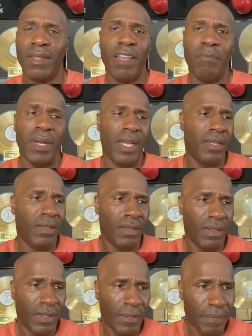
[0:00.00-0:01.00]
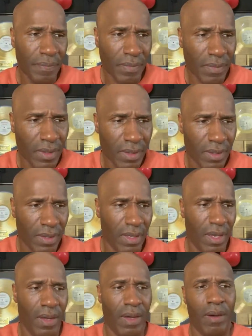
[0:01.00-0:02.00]
they've been
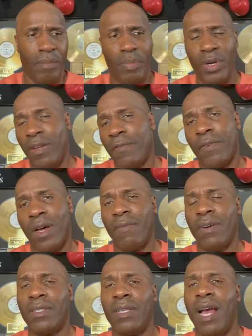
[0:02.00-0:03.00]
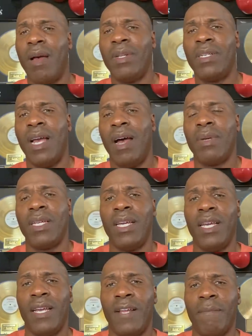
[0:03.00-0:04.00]
uh, put in front of us time and time
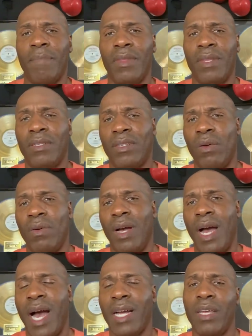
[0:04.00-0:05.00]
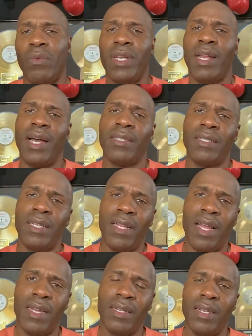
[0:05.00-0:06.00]
again. So how can we not see
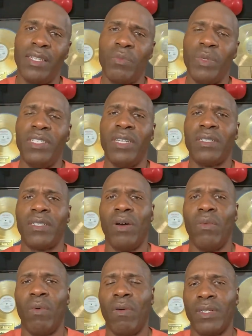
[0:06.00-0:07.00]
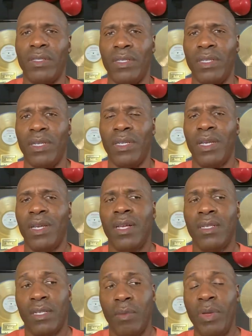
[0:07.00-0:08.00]
that unless we just don't want to see it?
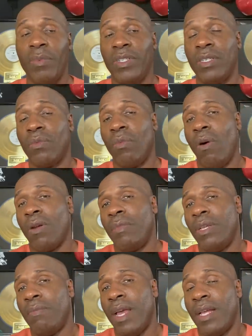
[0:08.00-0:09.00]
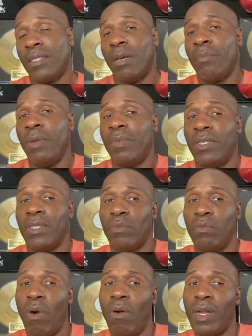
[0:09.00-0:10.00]
Some people just want to be mad. Some people
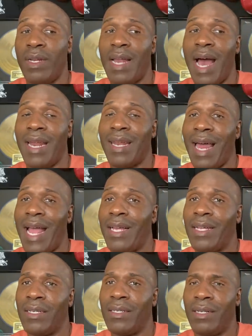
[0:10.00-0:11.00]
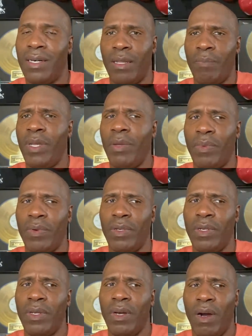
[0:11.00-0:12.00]
just want to not like other people
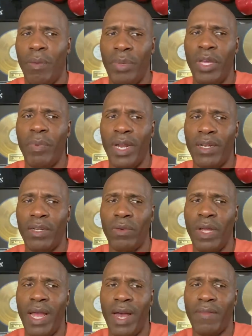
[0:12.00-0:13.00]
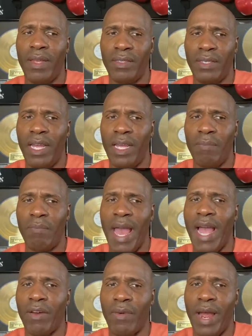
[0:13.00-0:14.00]
or people that don't have their same
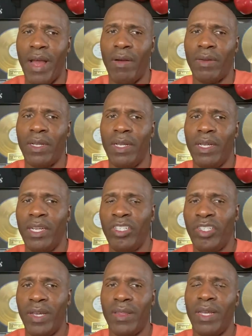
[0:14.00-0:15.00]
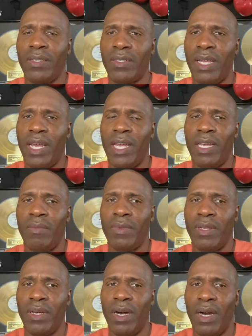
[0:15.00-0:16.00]
background, share their
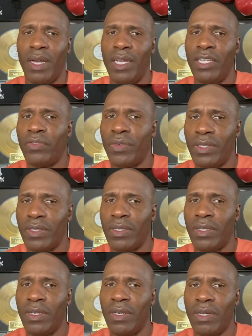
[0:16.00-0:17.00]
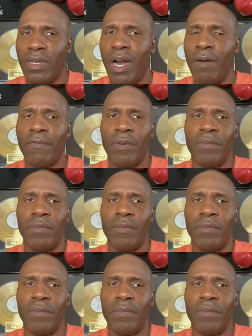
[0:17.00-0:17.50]
same uh, interest, come